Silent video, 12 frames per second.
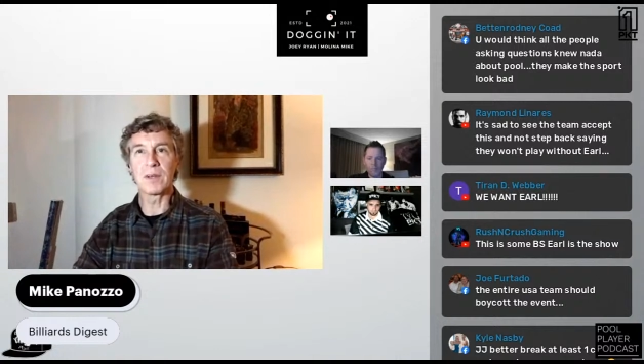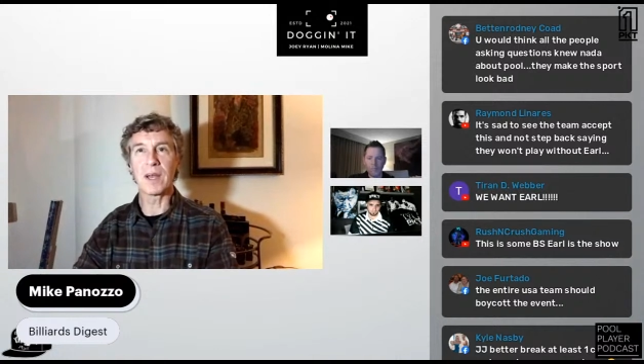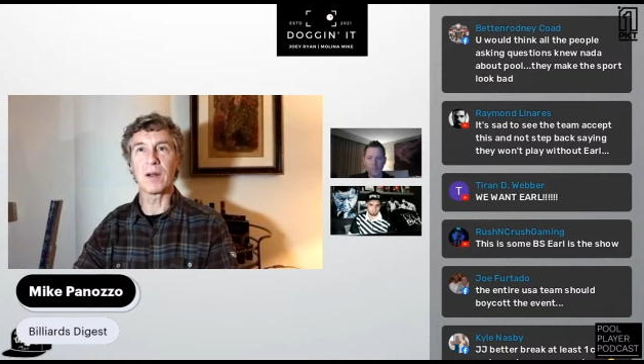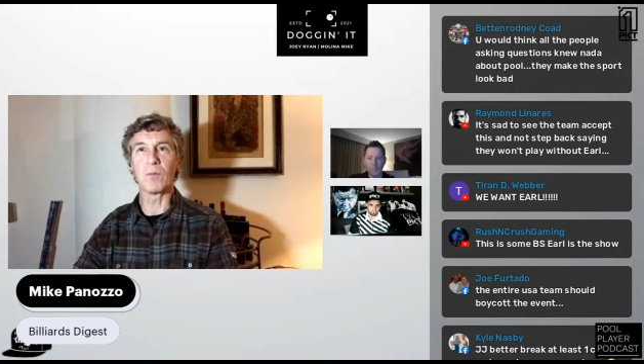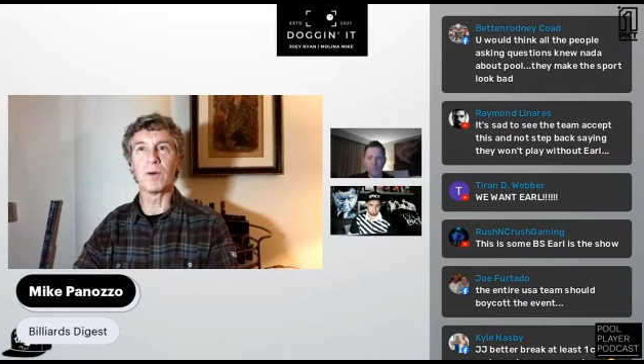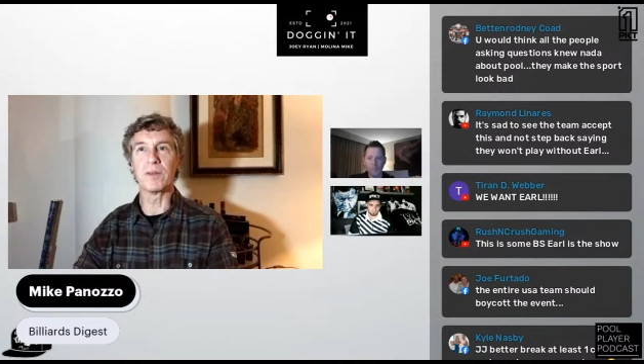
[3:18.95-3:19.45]

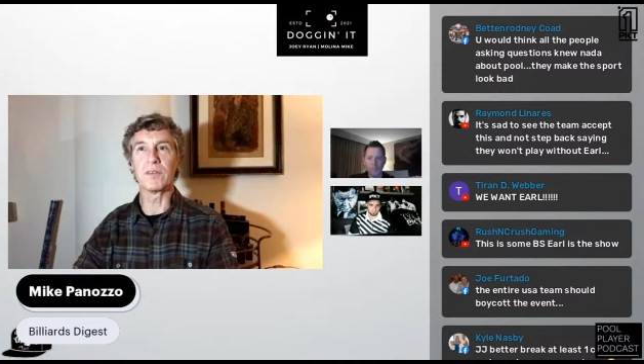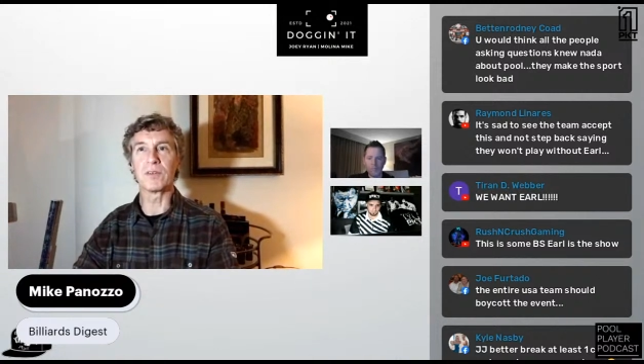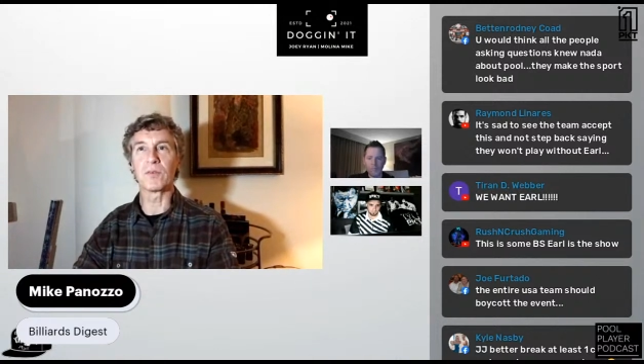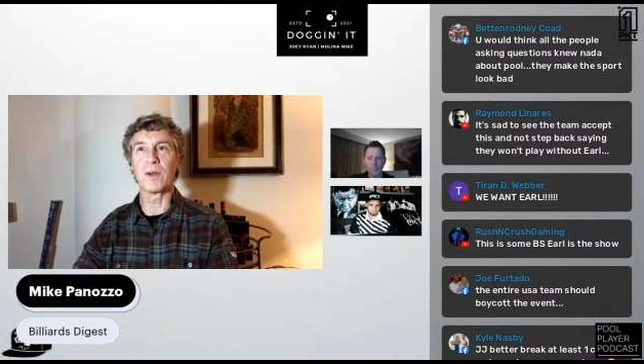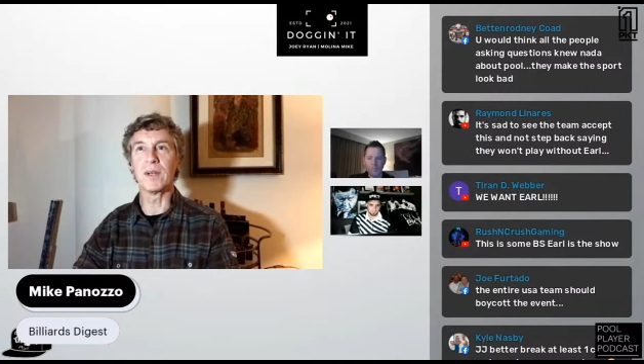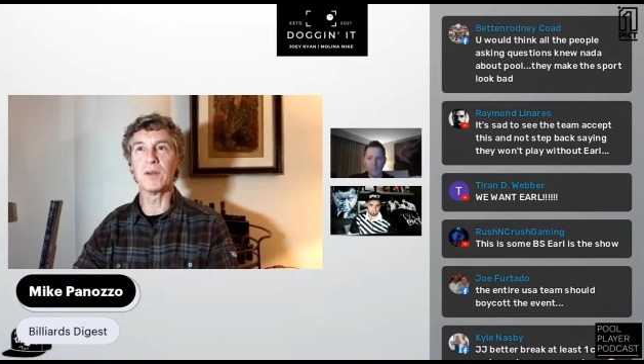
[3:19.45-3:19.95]
kind of went
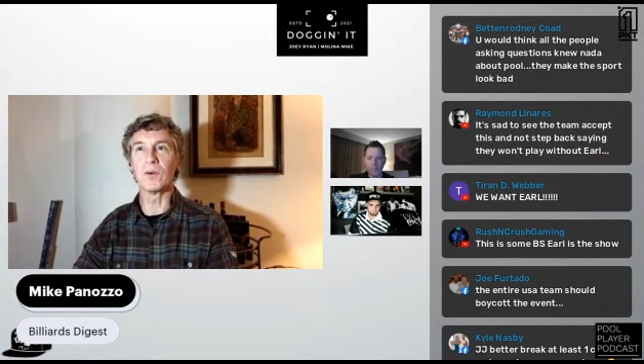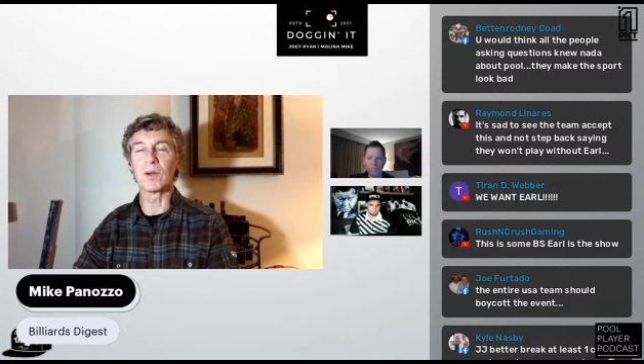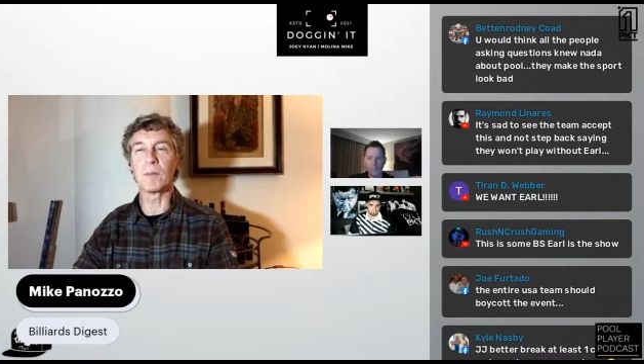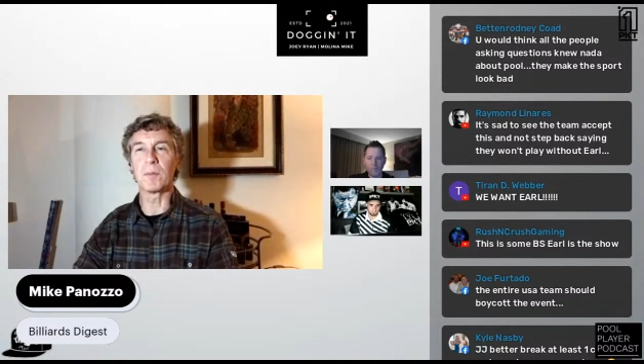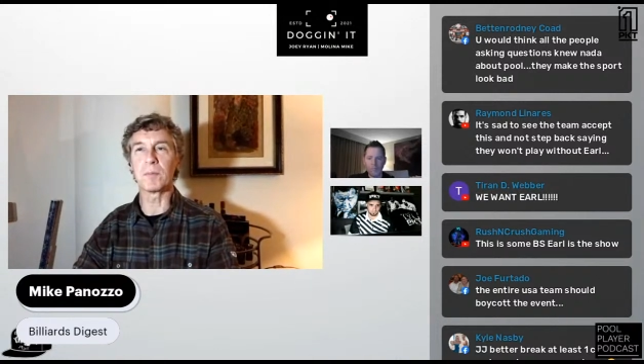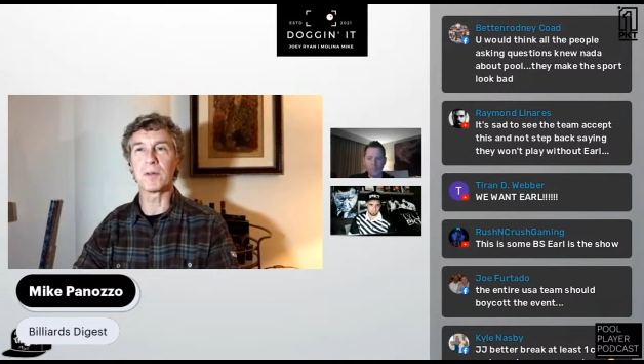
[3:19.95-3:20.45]
just right into a
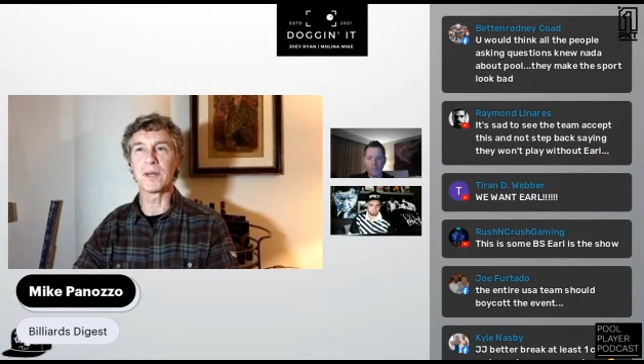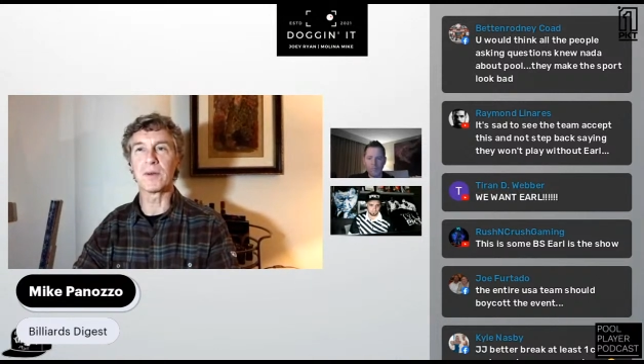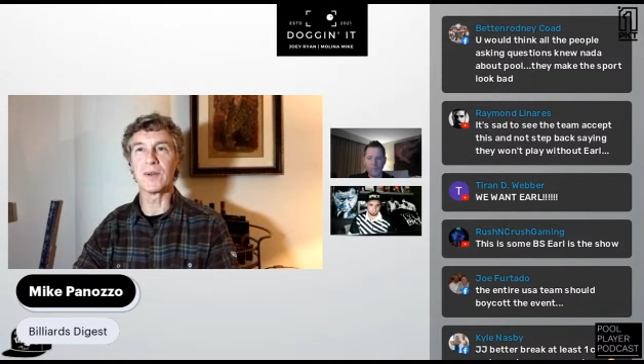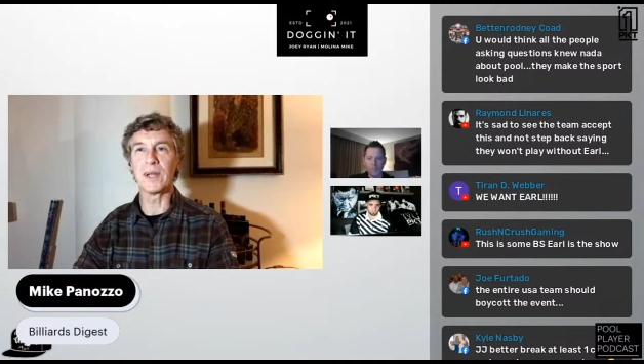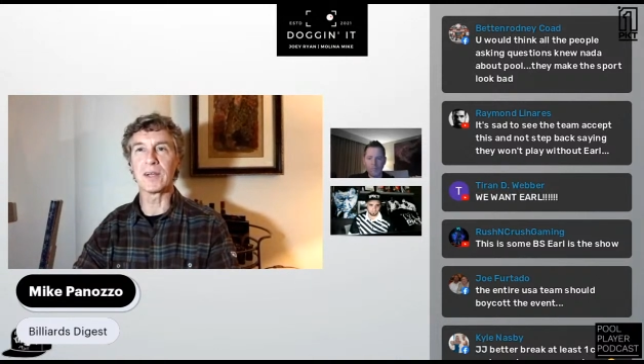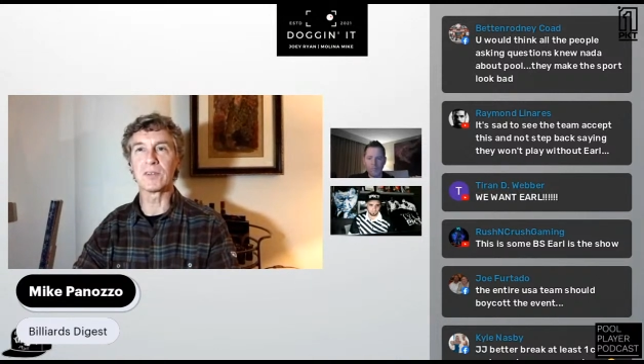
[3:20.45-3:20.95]
couple
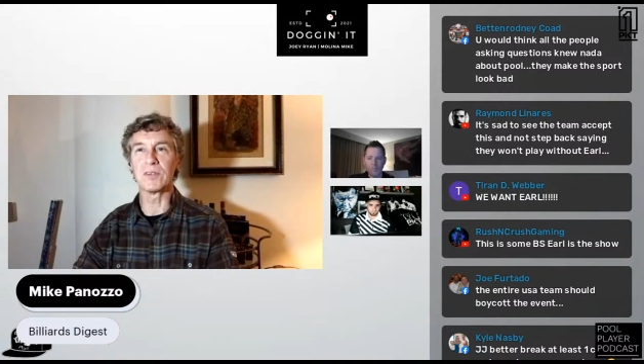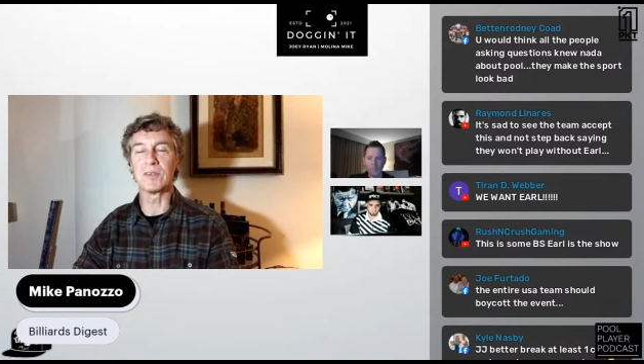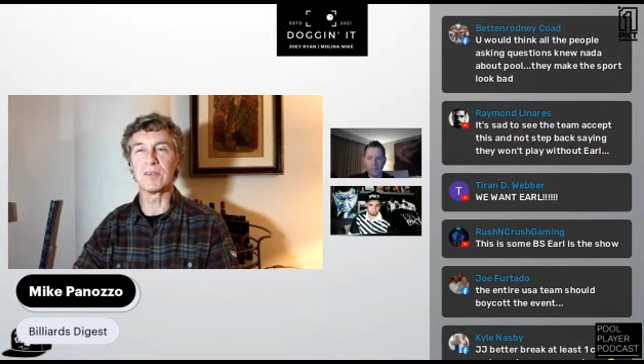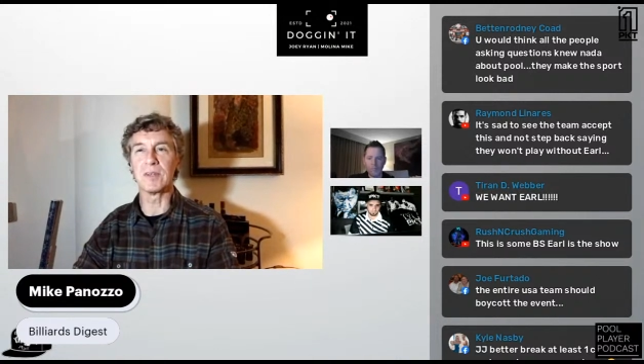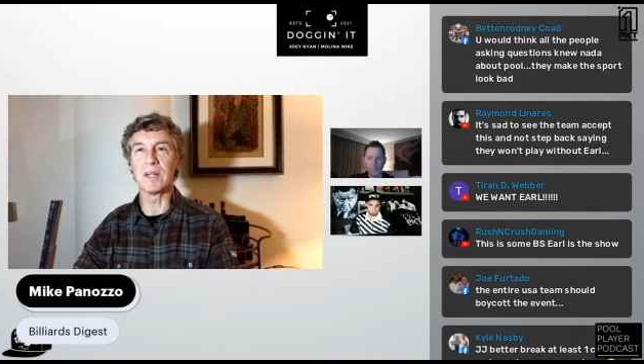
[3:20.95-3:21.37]
player reactions